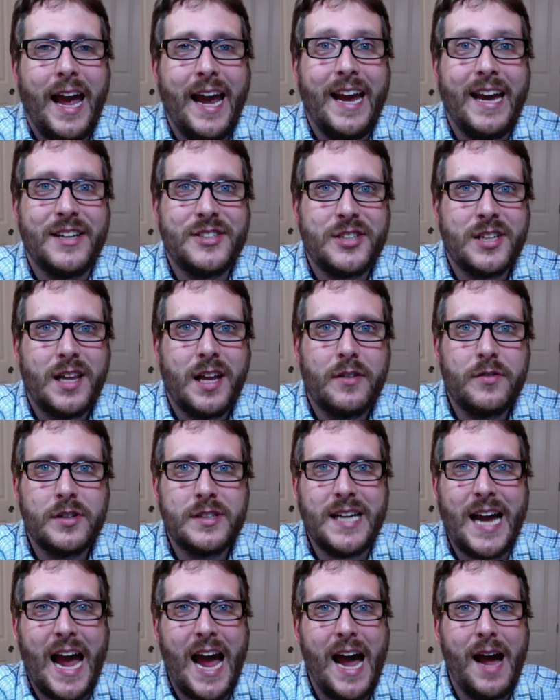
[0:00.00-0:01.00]
history
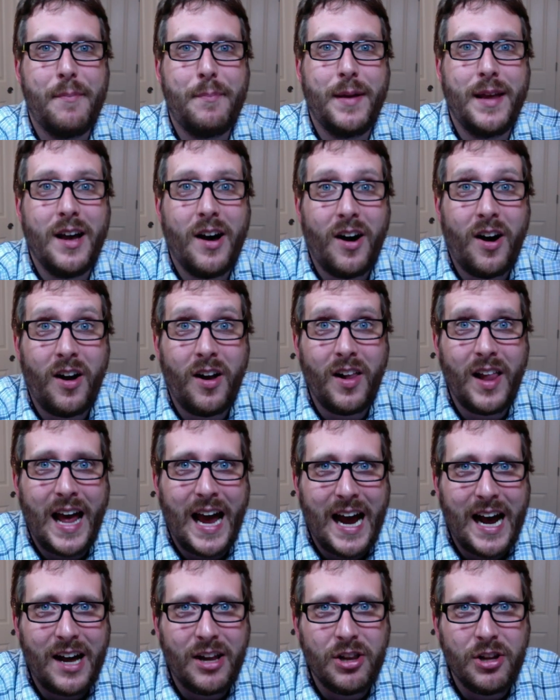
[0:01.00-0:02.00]
lovers, happy All
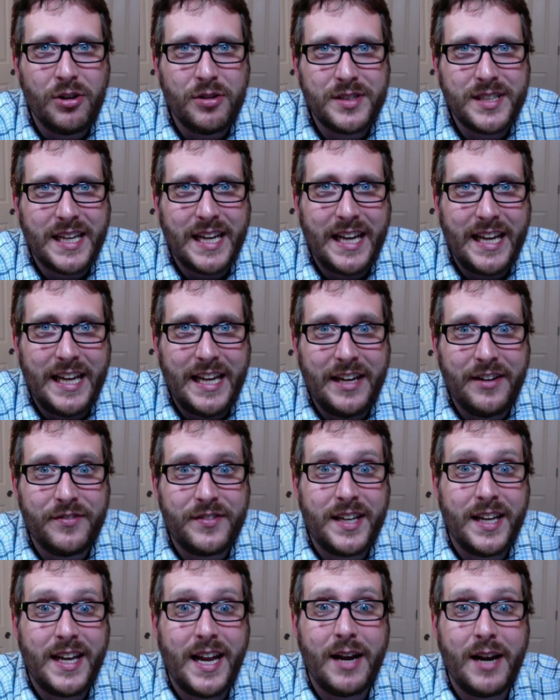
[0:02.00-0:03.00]
Hallows Eve.
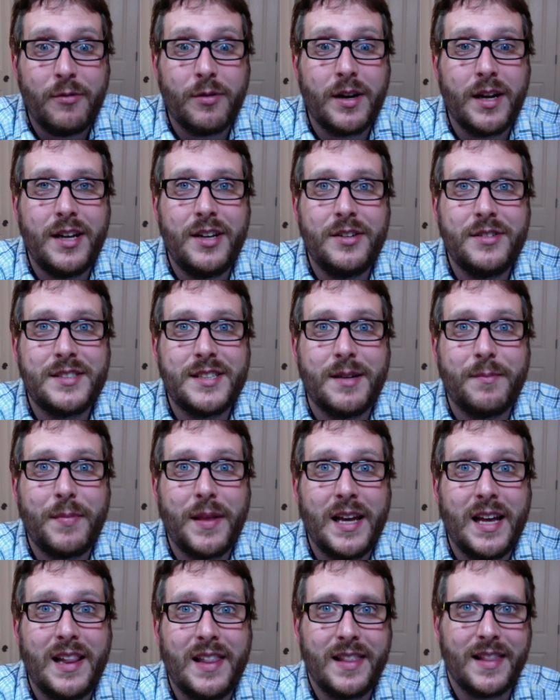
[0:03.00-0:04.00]
Today we're going to do
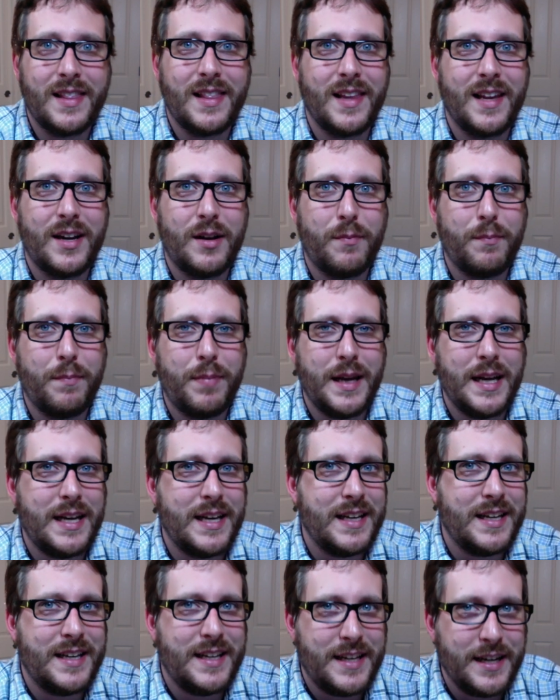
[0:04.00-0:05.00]
something a little bit
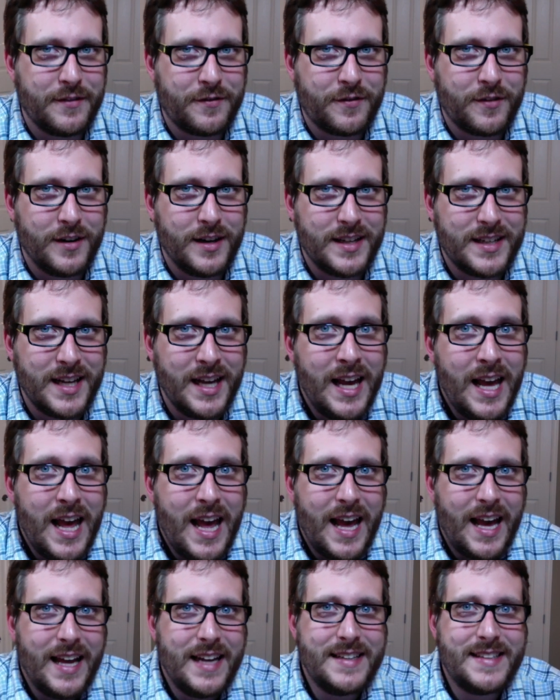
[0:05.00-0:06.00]
different
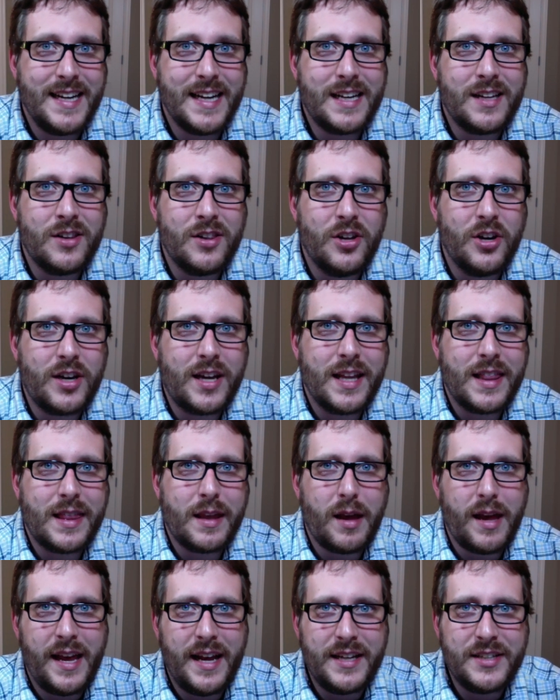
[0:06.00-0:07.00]
and take a look at
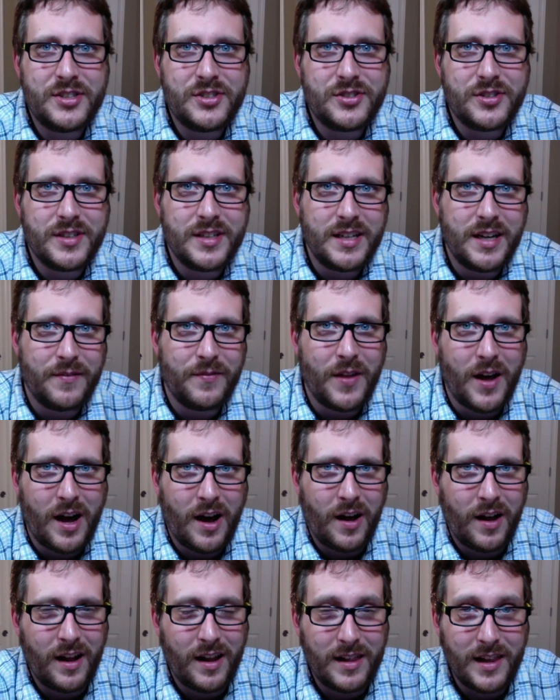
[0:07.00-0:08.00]
the history of the
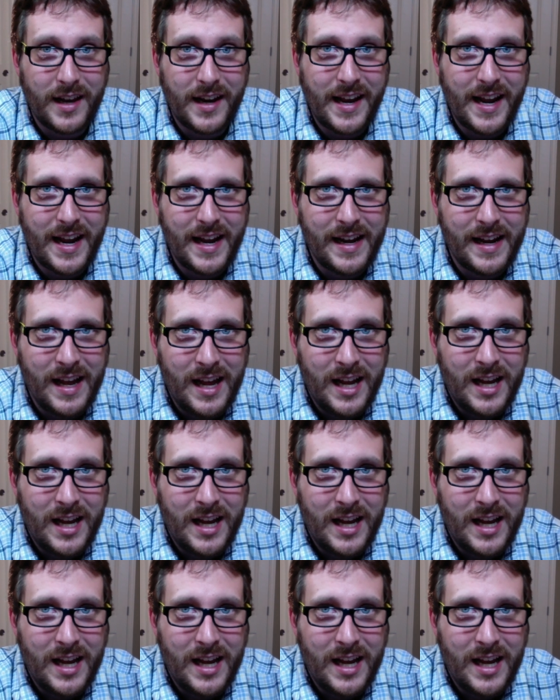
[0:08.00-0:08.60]
holiday